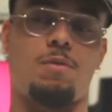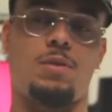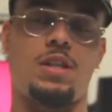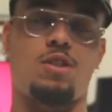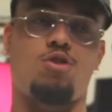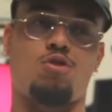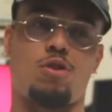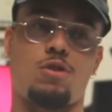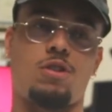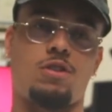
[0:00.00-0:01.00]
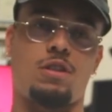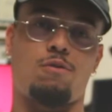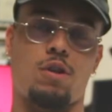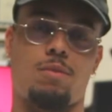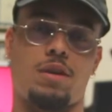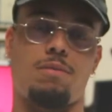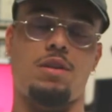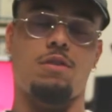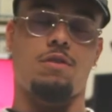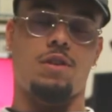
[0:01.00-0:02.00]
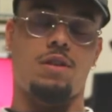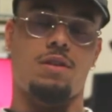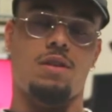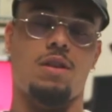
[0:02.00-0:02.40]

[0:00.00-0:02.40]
We did a stroll during 10:40 break meet and greet.